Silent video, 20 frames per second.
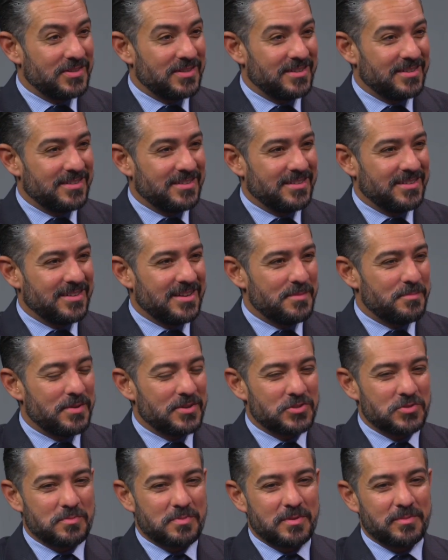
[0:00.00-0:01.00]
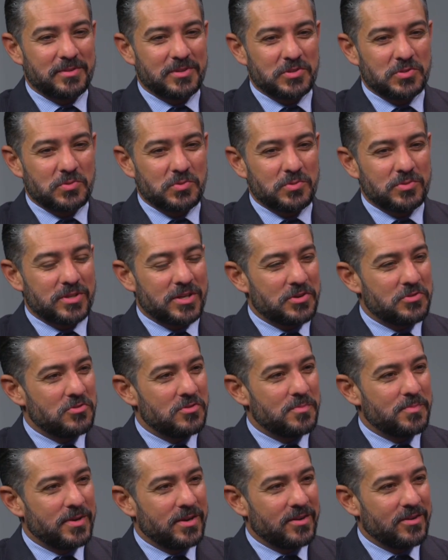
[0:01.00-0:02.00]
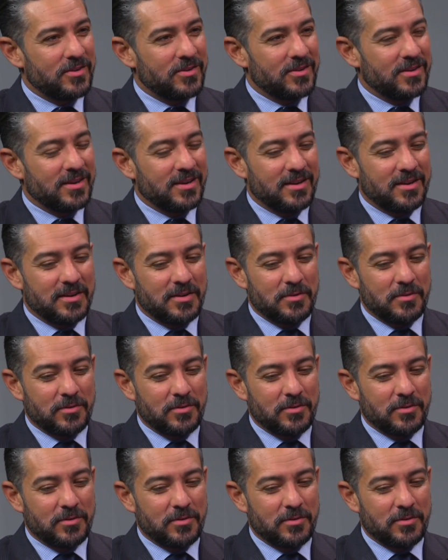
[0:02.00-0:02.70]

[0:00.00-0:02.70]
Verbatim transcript: uh, El Paso Public Schools. I grew up here, uh,